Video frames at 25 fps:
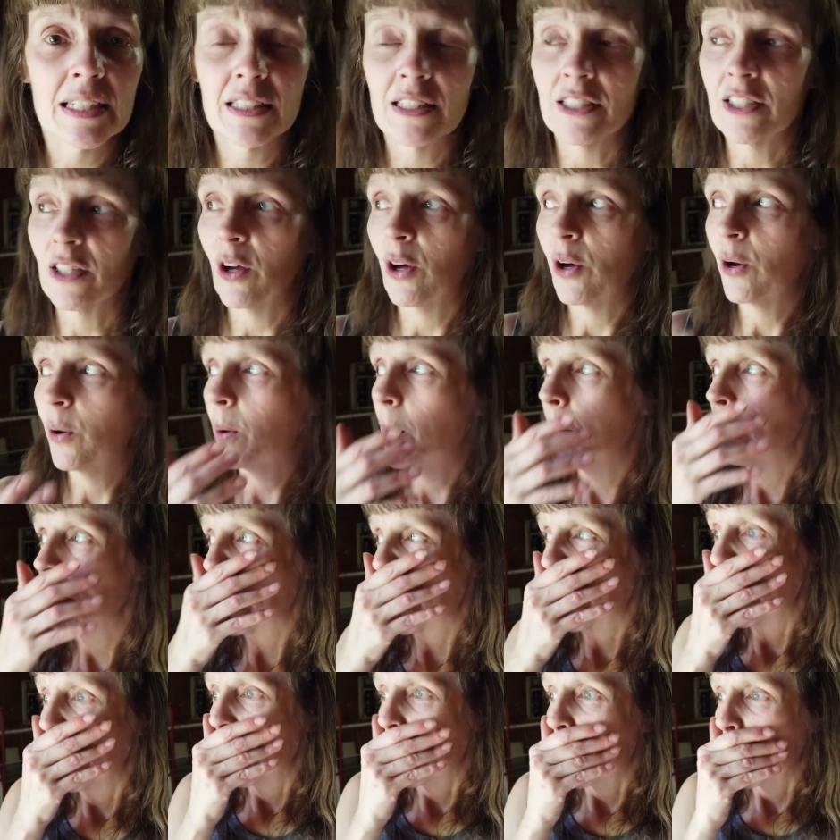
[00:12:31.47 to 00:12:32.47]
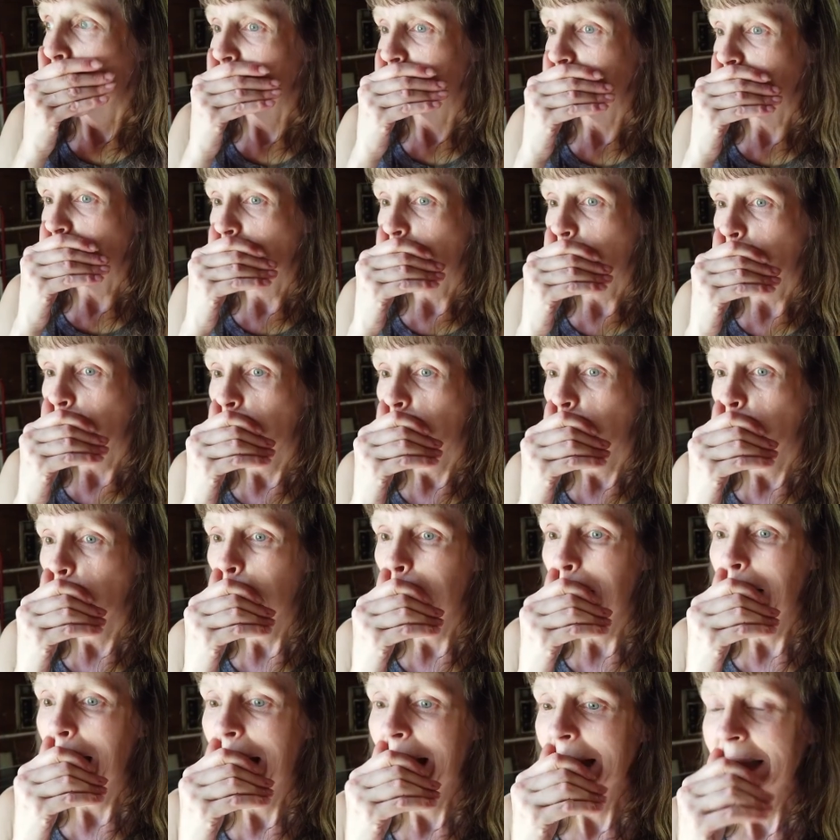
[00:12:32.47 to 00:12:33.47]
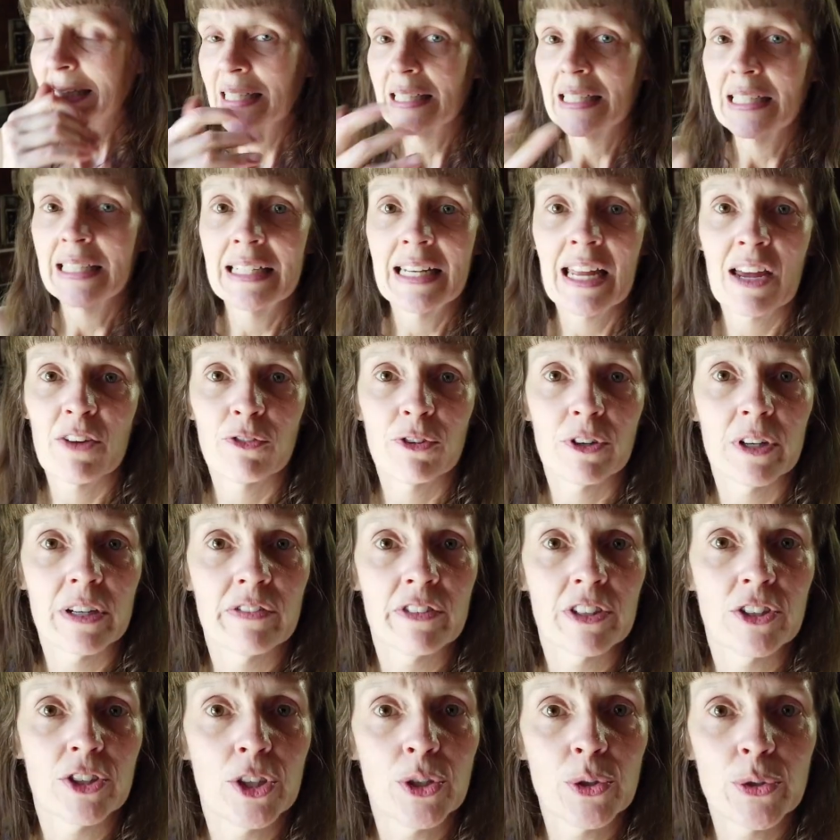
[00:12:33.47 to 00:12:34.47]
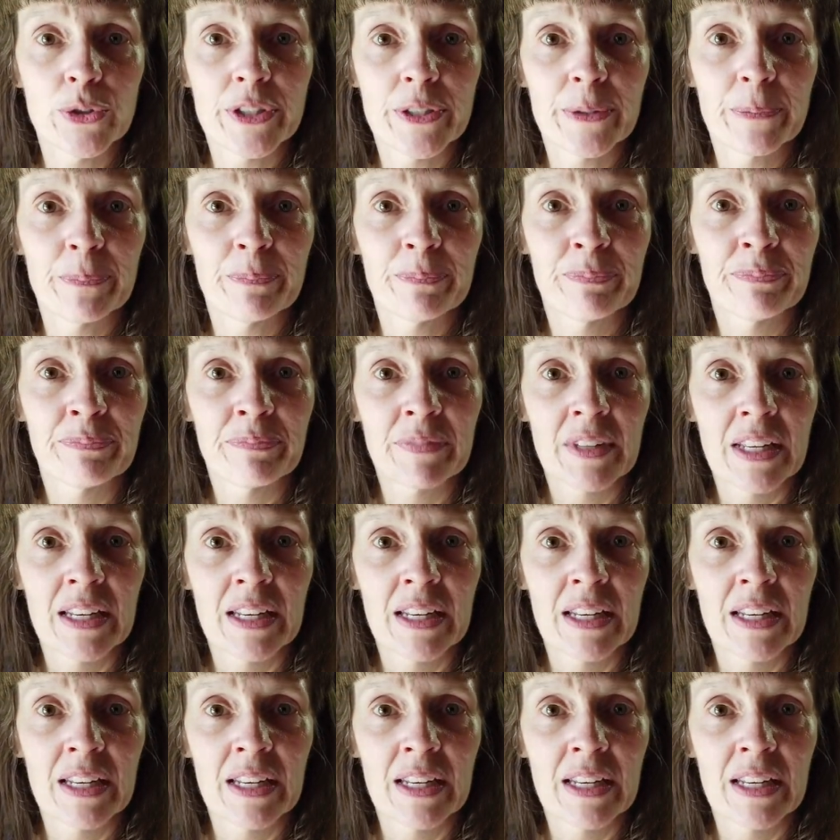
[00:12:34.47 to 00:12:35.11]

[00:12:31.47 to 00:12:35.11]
And so I thought, well, did he never even use them?